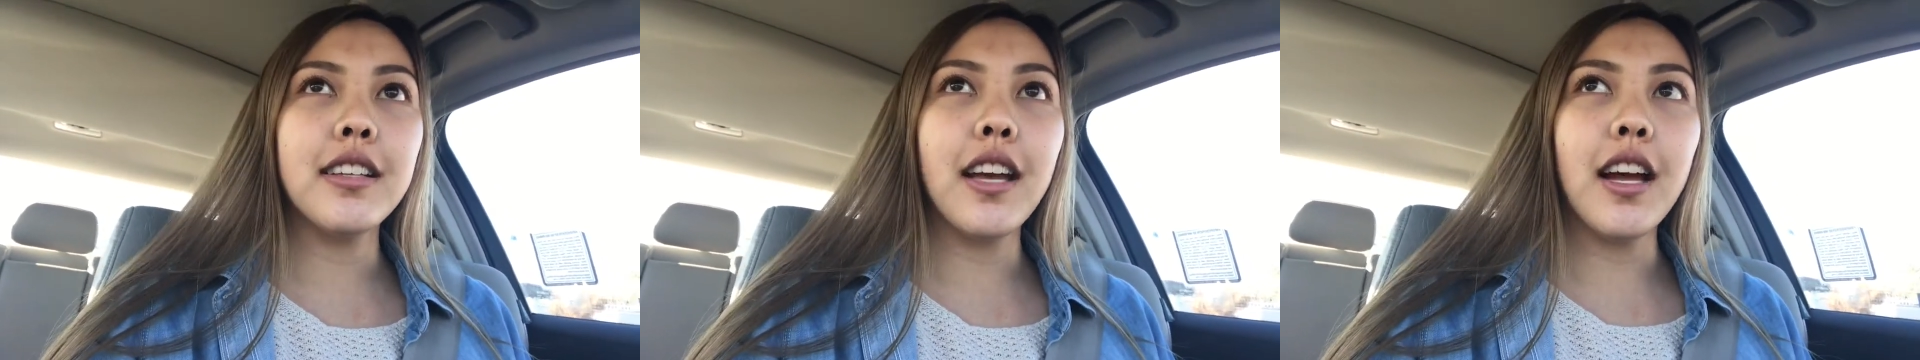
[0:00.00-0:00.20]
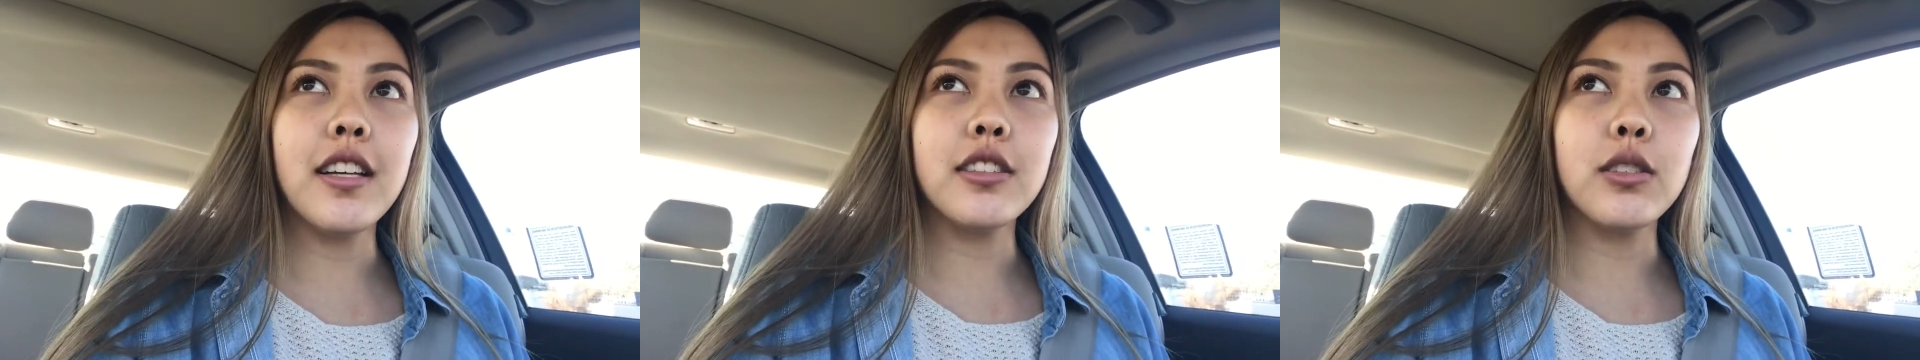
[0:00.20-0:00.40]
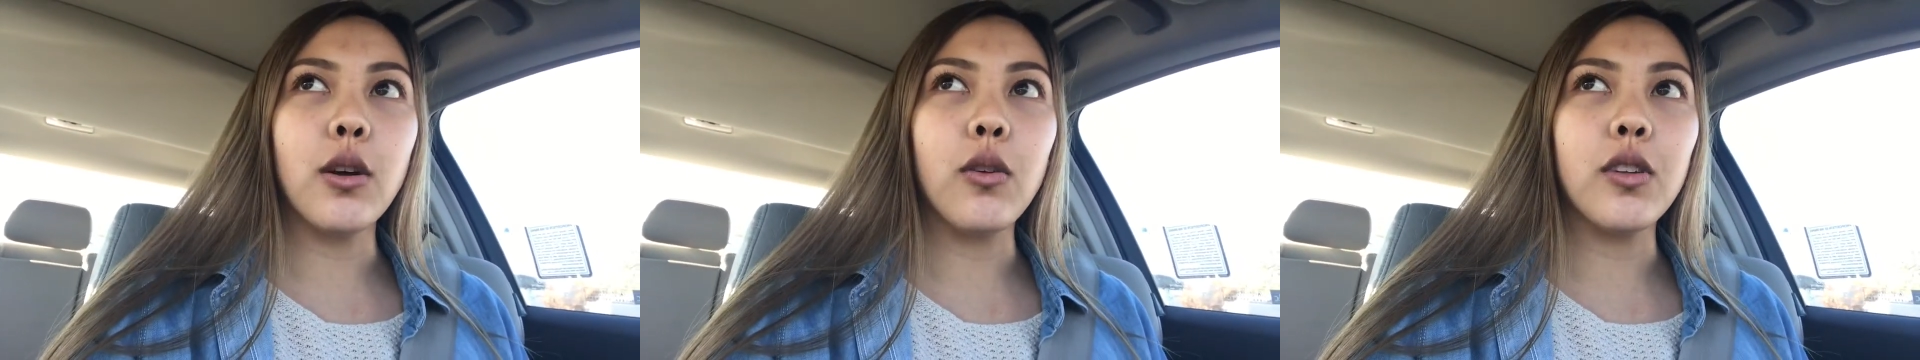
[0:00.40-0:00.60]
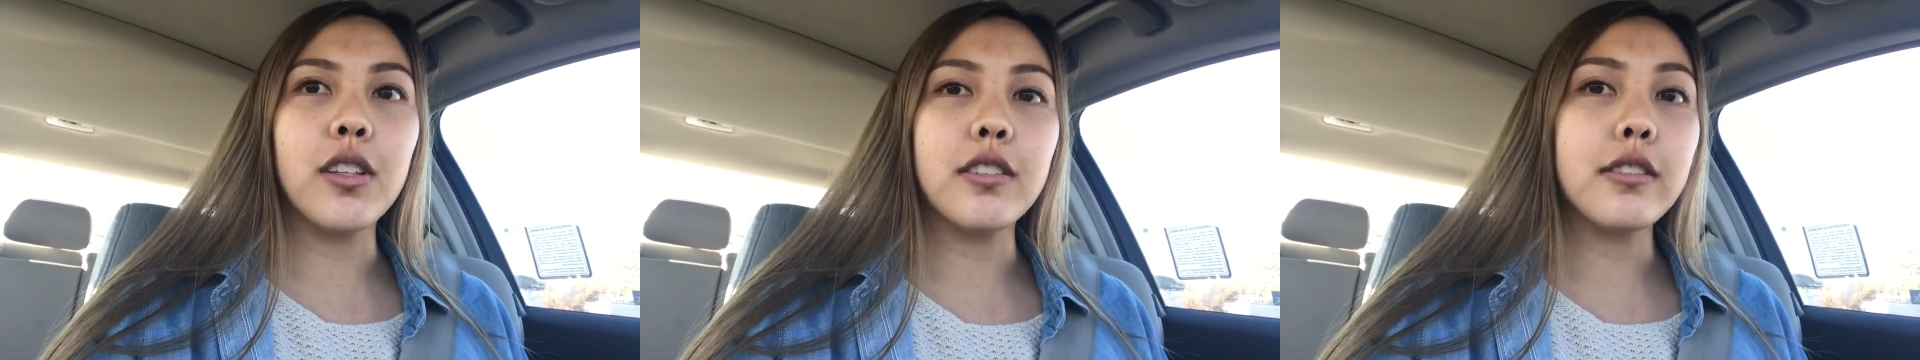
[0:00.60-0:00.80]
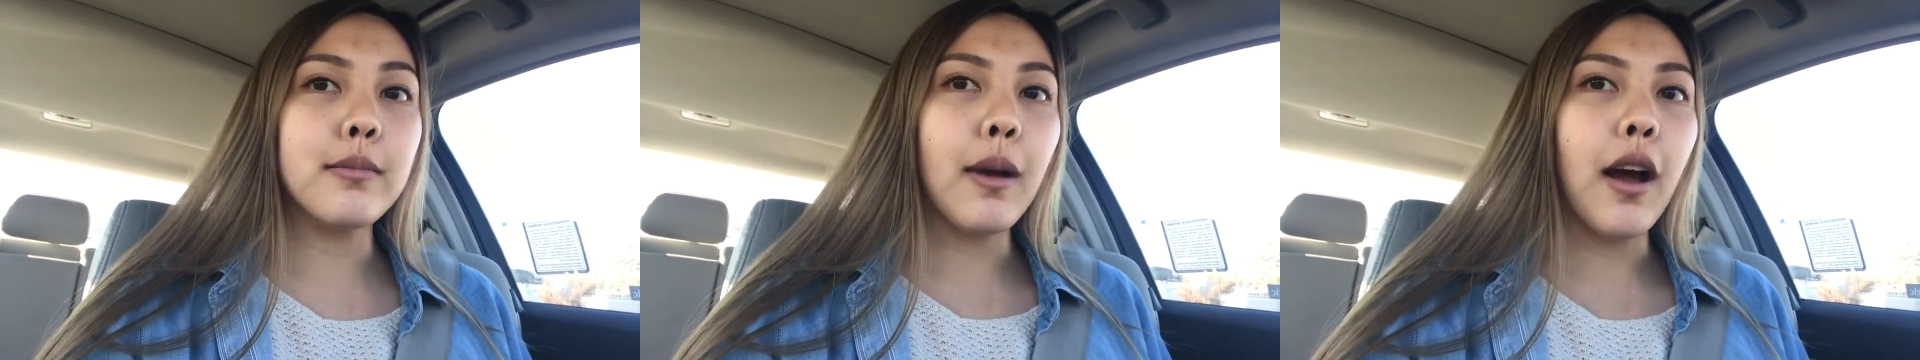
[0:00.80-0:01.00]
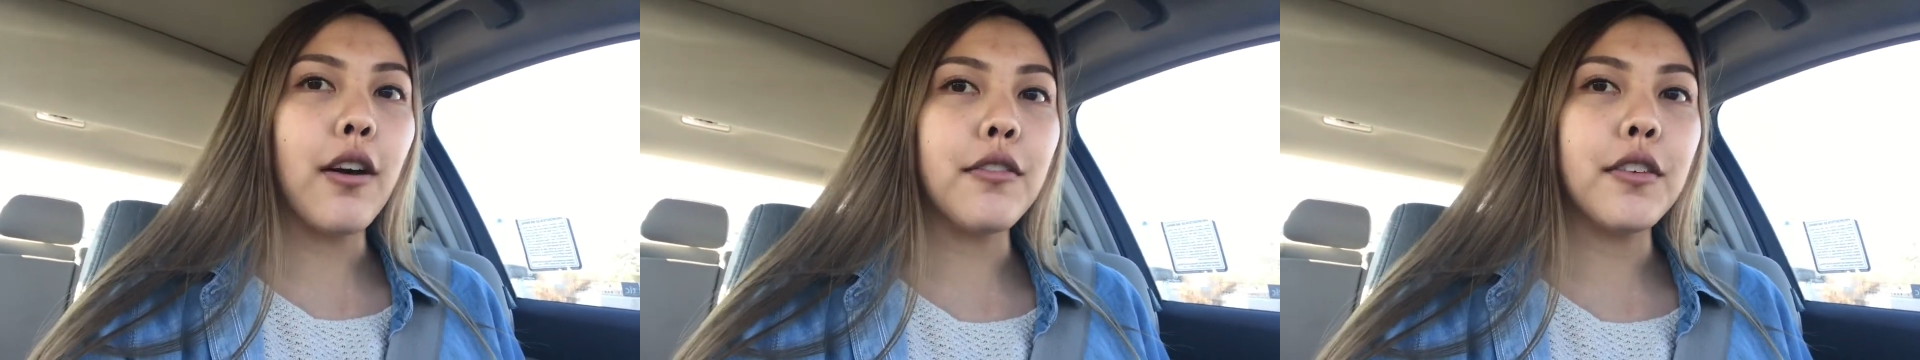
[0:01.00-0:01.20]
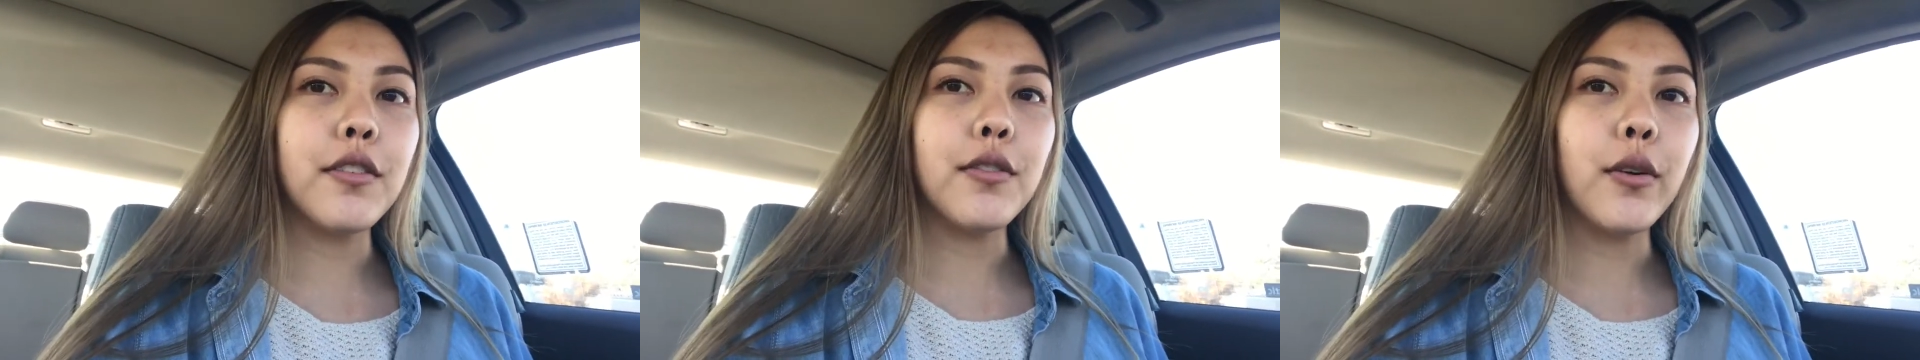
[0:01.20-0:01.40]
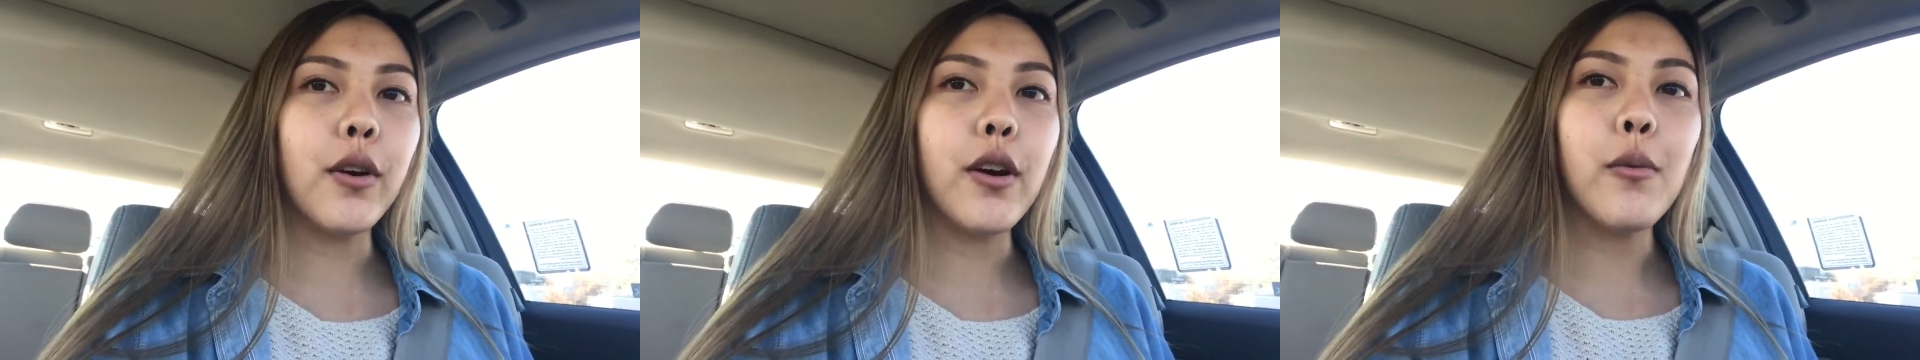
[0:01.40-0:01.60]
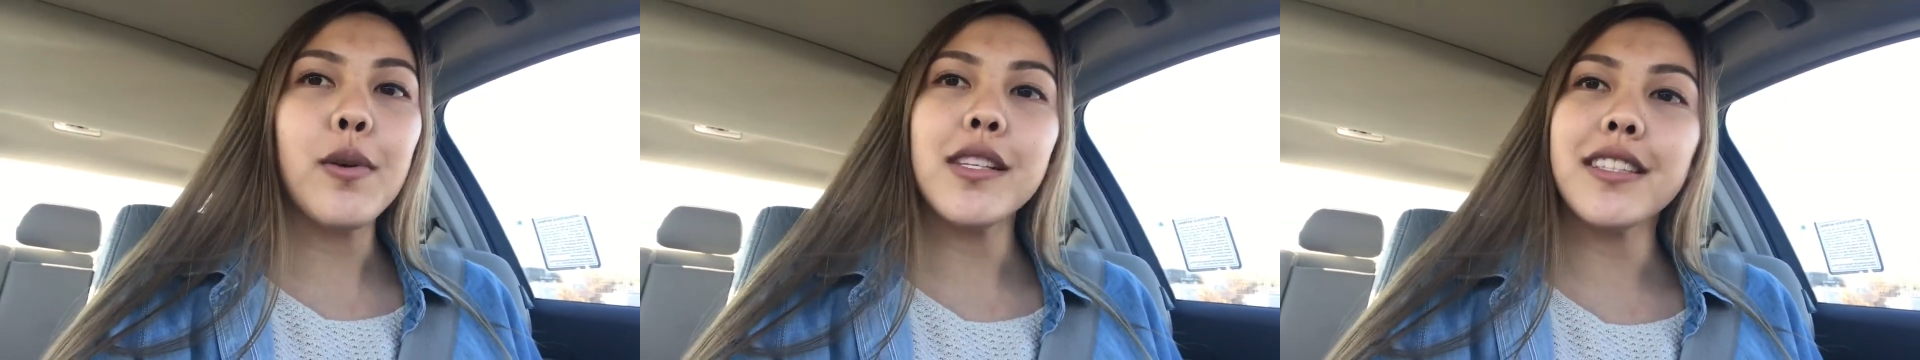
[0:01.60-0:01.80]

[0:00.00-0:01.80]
yeah, so this is my outfit for